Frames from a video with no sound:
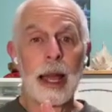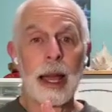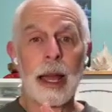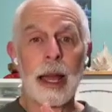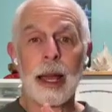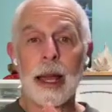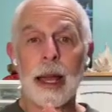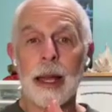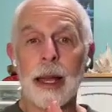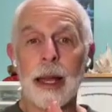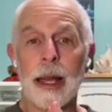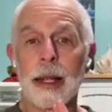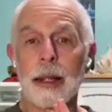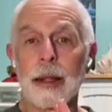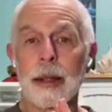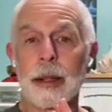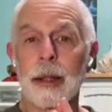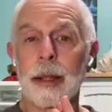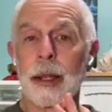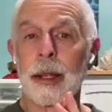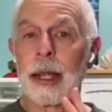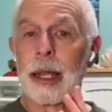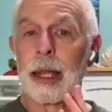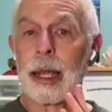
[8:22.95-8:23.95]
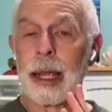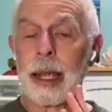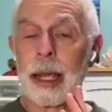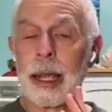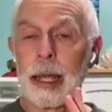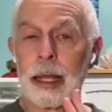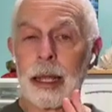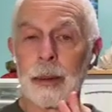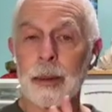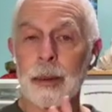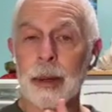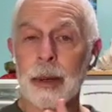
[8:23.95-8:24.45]
and
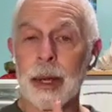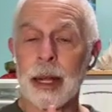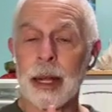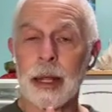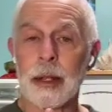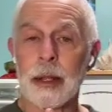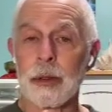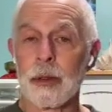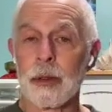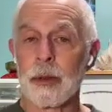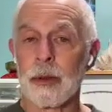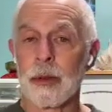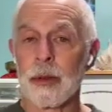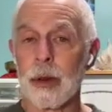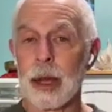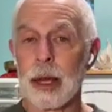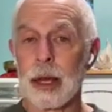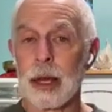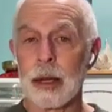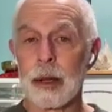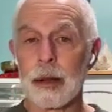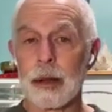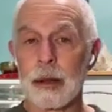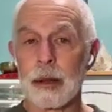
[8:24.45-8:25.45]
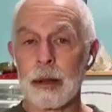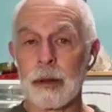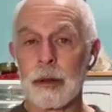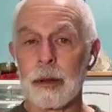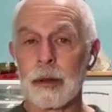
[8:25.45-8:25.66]
he ended up getting this great,